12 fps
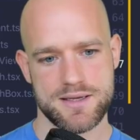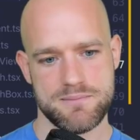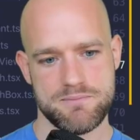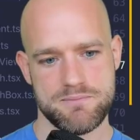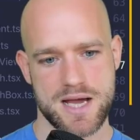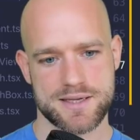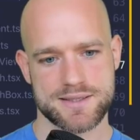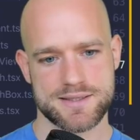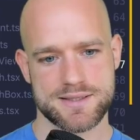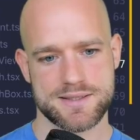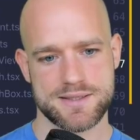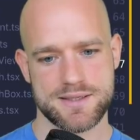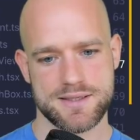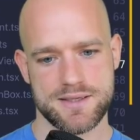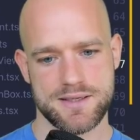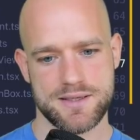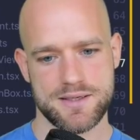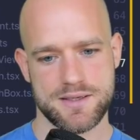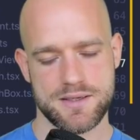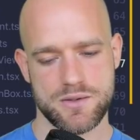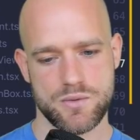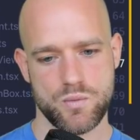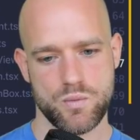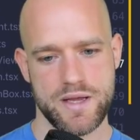max
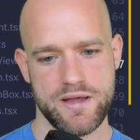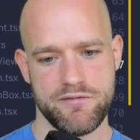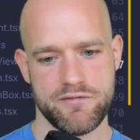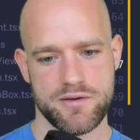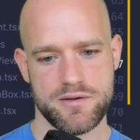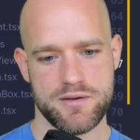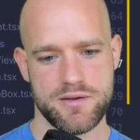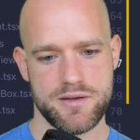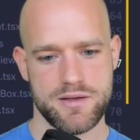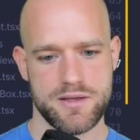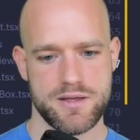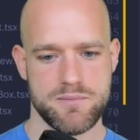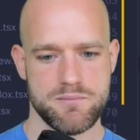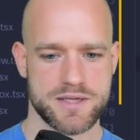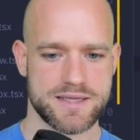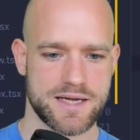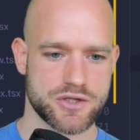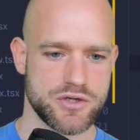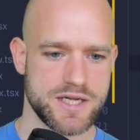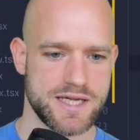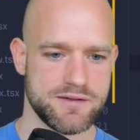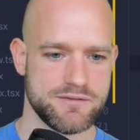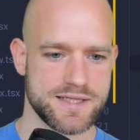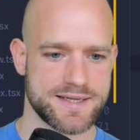width, but actually
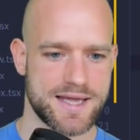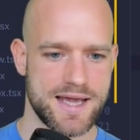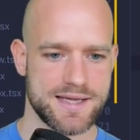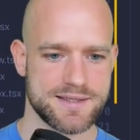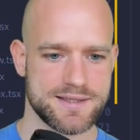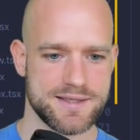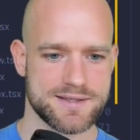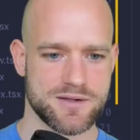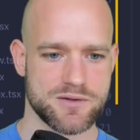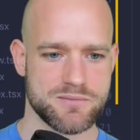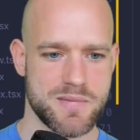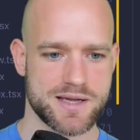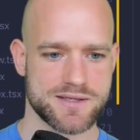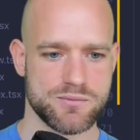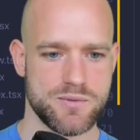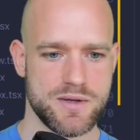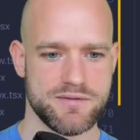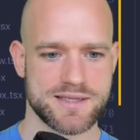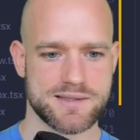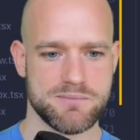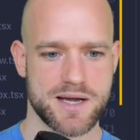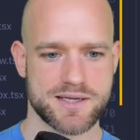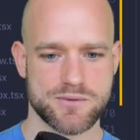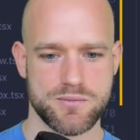in this case it's not max width, it's
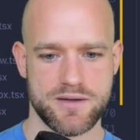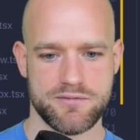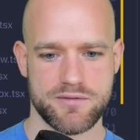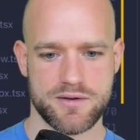max width,